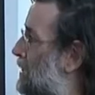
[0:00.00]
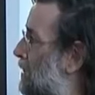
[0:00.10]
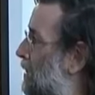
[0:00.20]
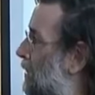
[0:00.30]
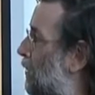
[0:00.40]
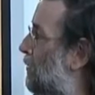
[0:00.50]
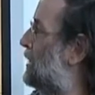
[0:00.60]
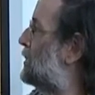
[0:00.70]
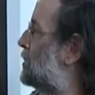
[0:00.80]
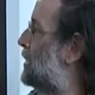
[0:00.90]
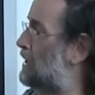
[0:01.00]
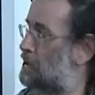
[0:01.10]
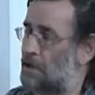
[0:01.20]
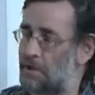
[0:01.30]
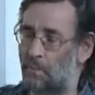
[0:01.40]
that all these
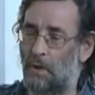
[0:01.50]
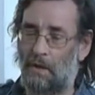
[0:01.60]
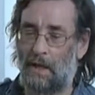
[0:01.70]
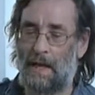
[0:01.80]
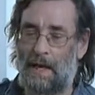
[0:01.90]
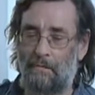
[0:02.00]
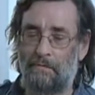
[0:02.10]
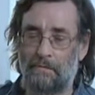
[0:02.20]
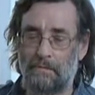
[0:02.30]
changes will have